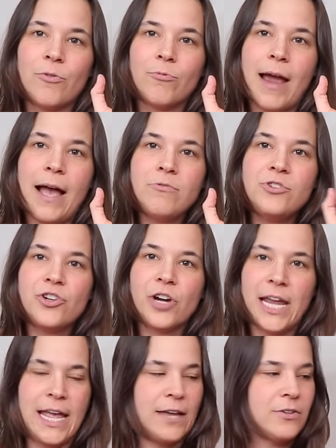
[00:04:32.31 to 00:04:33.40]
Round your
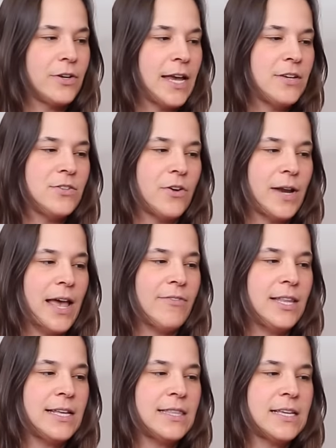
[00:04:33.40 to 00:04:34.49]
hand, okay? Don't have
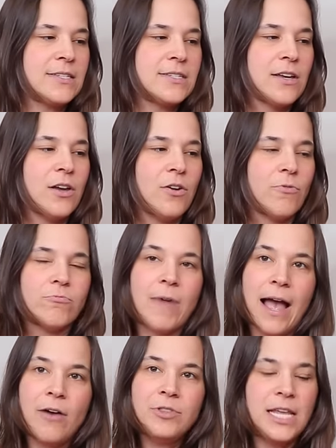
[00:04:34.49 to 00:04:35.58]
it like this.
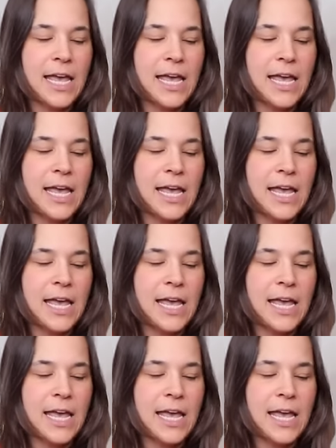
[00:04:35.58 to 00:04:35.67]
Round